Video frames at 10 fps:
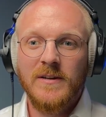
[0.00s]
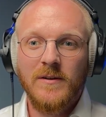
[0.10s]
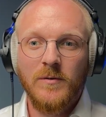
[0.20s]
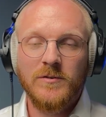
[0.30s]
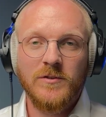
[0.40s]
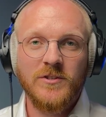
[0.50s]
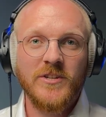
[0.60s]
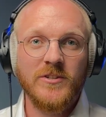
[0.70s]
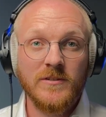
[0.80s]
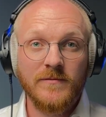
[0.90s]
or
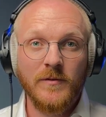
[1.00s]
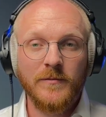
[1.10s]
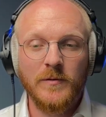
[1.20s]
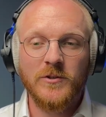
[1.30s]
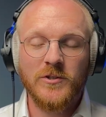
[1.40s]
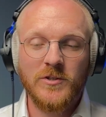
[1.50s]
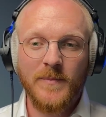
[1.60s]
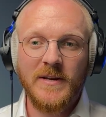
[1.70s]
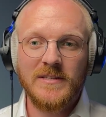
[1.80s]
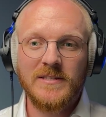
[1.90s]
suggestions for future
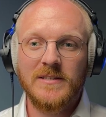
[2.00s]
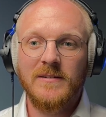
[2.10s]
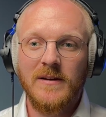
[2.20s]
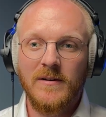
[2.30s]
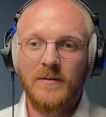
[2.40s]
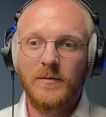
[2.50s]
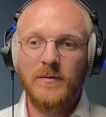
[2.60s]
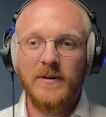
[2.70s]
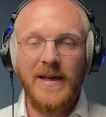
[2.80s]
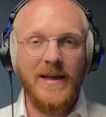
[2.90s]
topics or,